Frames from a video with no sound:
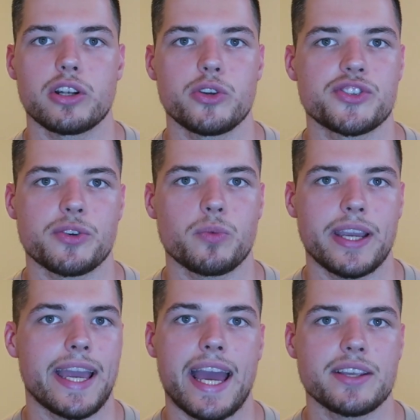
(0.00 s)
losing
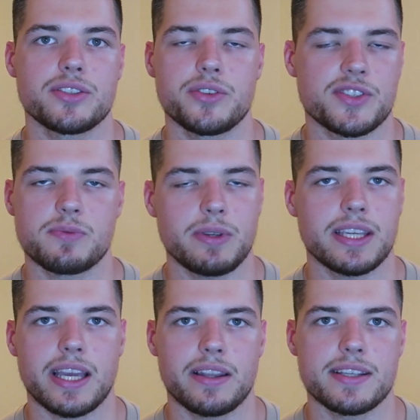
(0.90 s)
weight as you
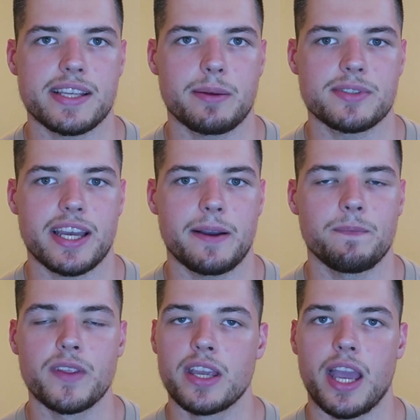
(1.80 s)
speak at the same time,